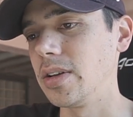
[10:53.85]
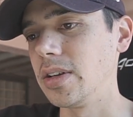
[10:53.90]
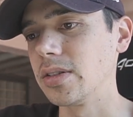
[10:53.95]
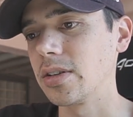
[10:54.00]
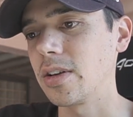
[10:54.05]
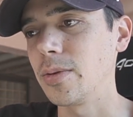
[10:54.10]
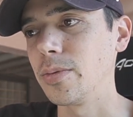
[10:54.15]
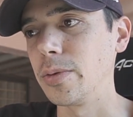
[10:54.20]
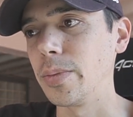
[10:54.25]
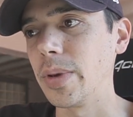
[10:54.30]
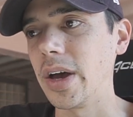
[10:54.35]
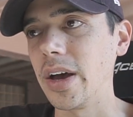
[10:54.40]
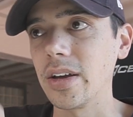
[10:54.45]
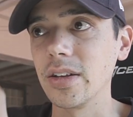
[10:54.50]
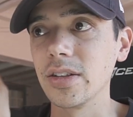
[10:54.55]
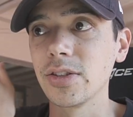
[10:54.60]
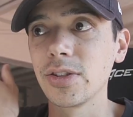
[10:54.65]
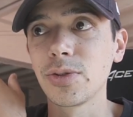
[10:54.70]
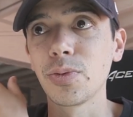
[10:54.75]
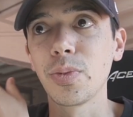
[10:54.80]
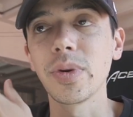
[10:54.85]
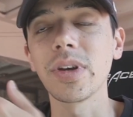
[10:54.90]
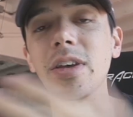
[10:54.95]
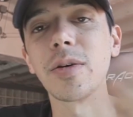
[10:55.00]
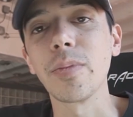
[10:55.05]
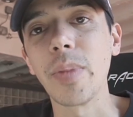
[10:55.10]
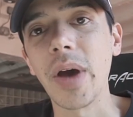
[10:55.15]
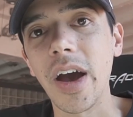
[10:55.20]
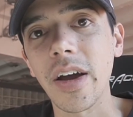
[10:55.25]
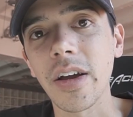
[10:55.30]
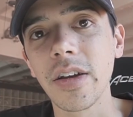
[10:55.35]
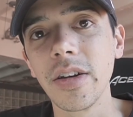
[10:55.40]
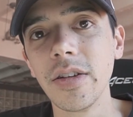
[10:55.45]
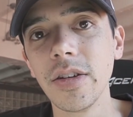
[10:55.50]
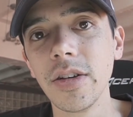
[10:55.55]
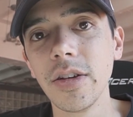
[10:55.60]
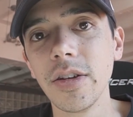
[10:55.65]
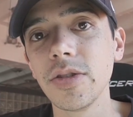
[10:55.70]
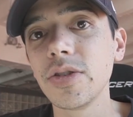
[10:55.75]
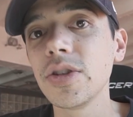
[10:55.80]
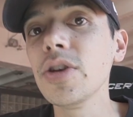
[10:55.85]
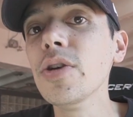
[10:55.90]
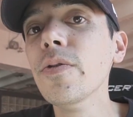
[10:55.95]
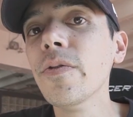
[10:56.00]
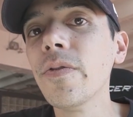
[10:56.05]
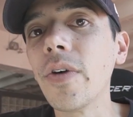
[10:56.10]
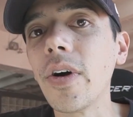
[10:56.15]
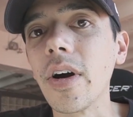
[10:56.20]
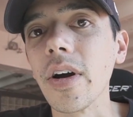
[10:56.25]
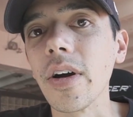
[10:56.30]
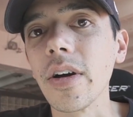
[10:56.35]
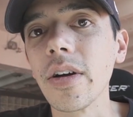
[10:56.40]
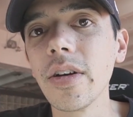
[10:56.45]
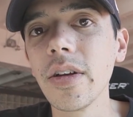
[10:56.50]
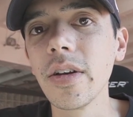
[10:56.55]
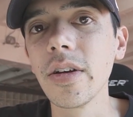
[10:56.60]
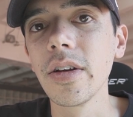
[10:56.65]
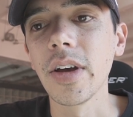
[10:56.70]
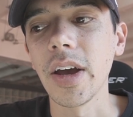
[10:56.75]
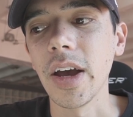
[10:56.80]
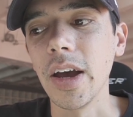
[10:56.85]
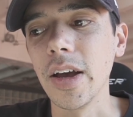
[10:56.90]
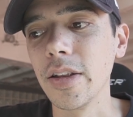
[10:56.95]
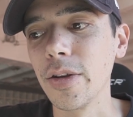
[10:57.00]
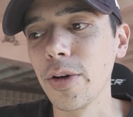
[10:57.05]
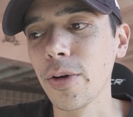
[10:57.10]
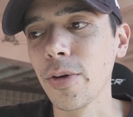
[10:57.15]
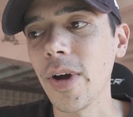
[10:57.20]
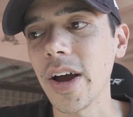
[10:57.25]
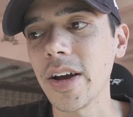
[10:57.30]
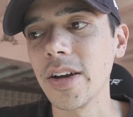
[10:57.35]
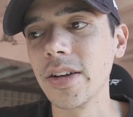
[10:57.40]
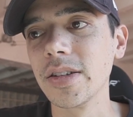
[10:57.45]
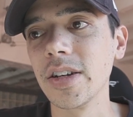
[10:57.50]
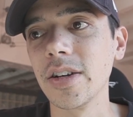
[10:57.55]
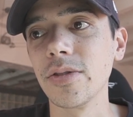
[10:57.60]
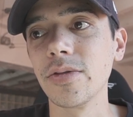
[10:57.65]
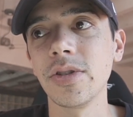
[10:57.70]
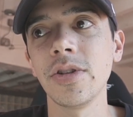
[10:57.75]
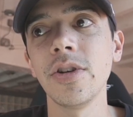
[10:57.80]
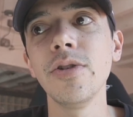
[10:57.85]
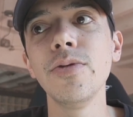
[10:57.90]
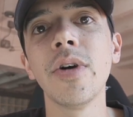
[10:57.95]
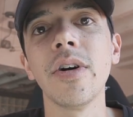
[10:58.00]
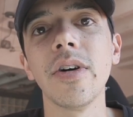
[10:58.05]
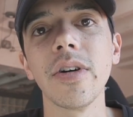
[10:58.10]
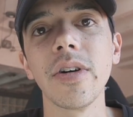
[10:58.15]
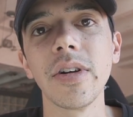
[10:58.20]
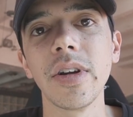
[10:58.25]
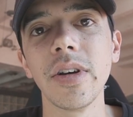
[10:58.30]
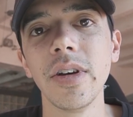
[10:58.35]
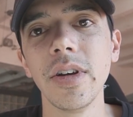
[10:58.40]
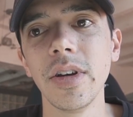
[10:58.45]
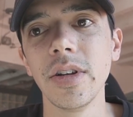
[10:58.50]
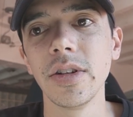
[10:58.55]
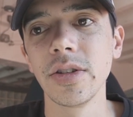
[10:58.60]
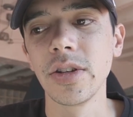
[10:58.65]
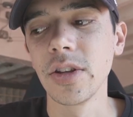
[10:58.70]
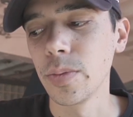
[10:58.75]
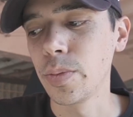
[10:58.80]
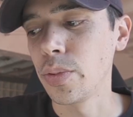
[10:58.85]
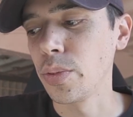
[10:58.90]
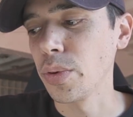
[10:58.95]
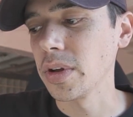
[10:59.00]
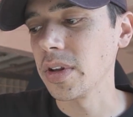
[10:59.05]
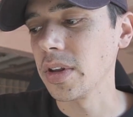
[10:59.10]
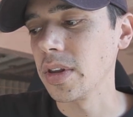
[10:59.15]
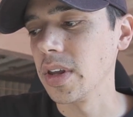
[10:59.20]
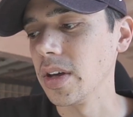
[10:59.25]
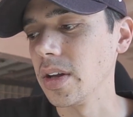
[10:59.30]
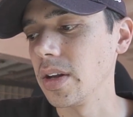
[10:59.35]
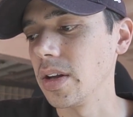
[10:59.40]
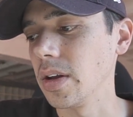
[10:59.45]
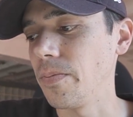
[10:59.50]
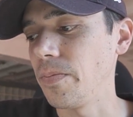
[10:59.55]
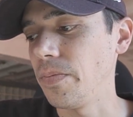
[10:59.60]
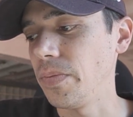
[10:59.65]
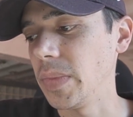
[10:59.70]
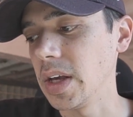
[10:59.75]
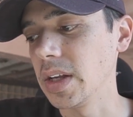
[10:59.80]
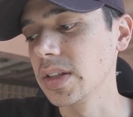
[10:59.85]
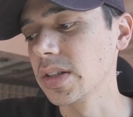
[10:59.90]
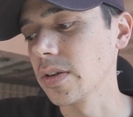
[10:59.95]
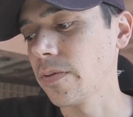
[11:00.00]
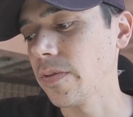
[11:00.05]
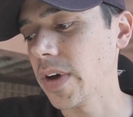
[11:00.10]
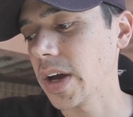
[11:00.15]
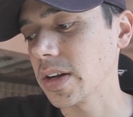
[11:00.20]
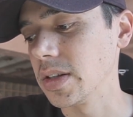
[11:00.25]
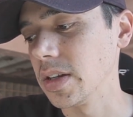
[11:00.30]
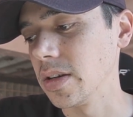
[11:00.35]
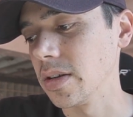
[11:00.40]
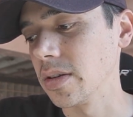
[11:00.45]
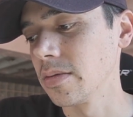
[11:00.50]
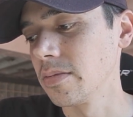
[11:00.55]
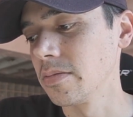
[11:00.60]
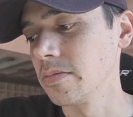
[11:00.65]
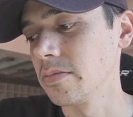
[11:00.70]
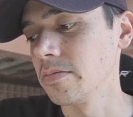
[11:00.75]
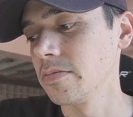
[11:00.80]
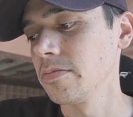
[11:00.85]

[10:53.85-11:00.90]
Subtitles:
It's coming back. It's swinging back too far, and they're cracking down too hard to the point that it's affecting